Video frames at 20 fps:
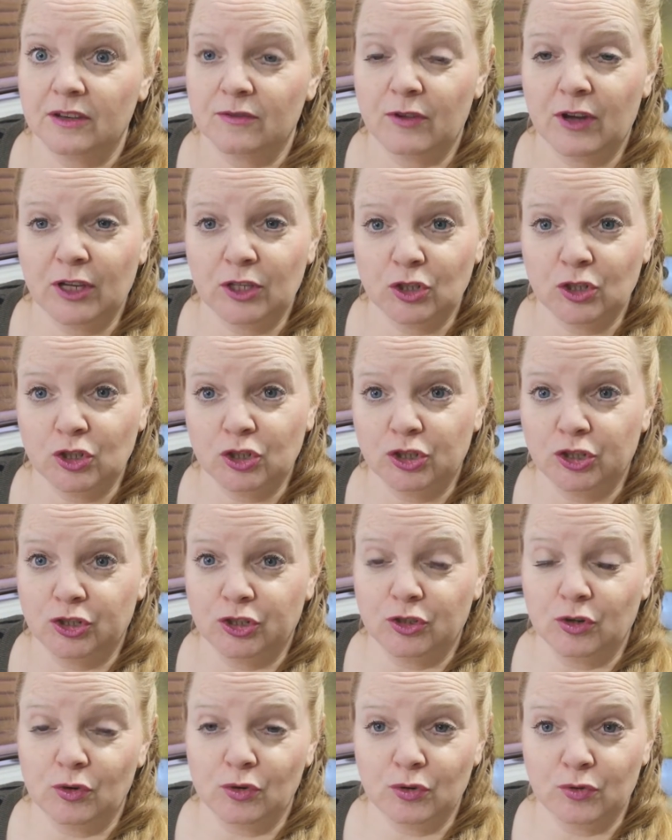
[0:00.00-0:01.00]
if I
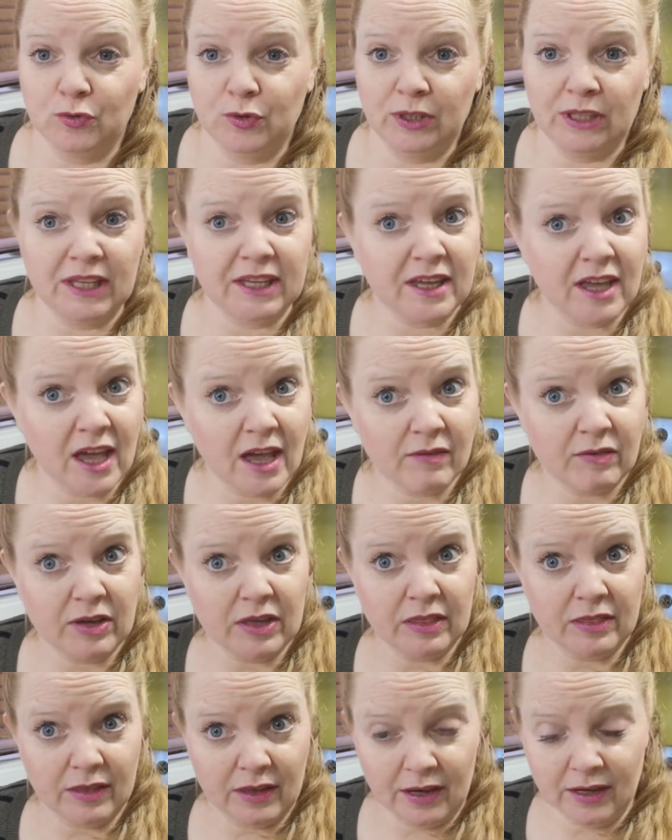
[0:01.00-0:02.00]
don't feel like
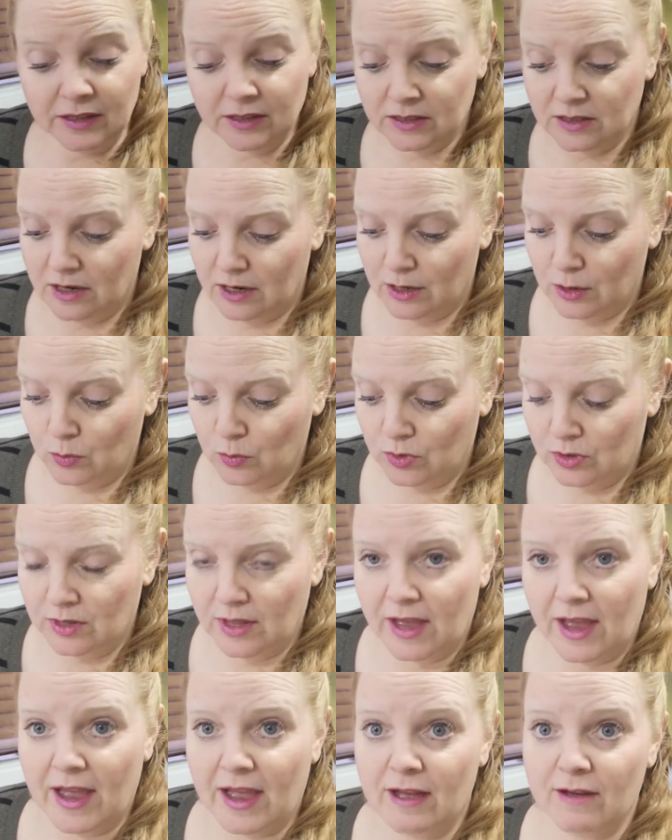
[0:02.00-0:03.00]
having that, I
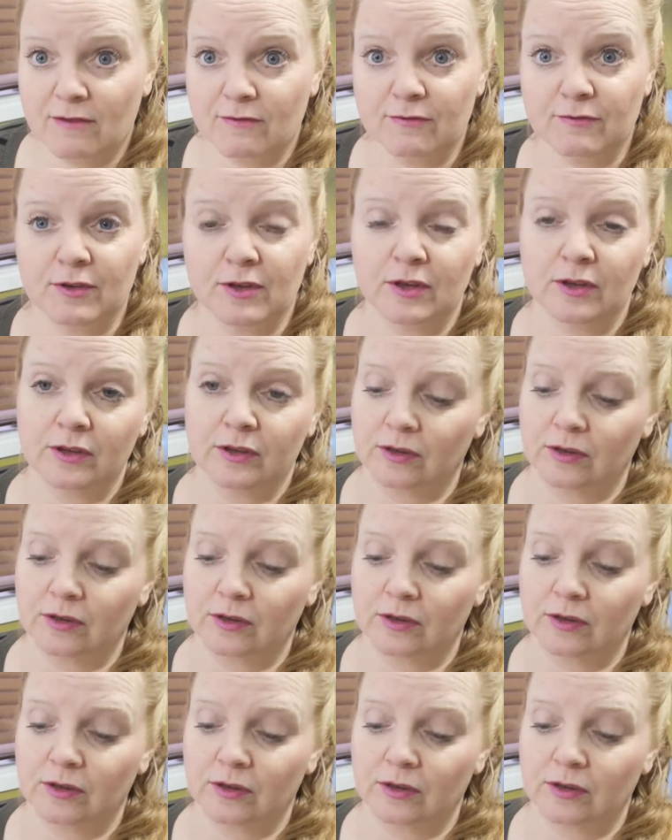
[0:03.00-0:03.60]
will have